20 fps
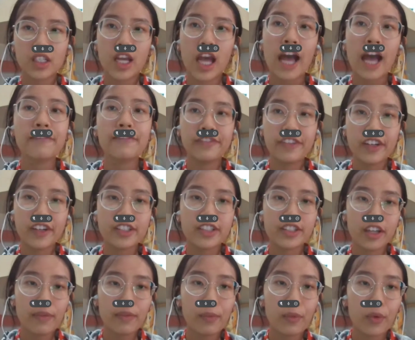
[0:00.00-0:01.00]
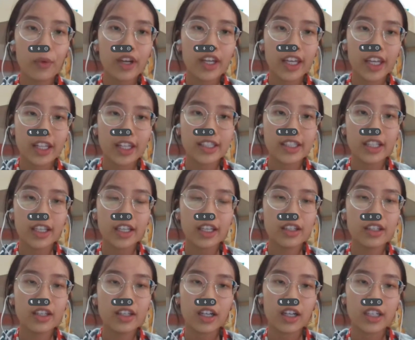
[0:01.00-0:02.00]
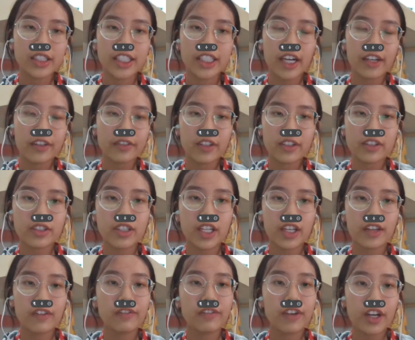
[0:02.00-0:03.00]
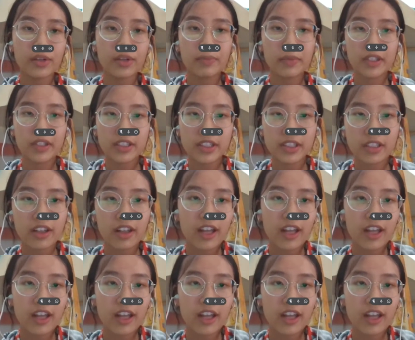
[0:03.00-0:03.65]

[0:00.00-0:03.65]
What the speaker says: I'm fond of working in a diverse environment,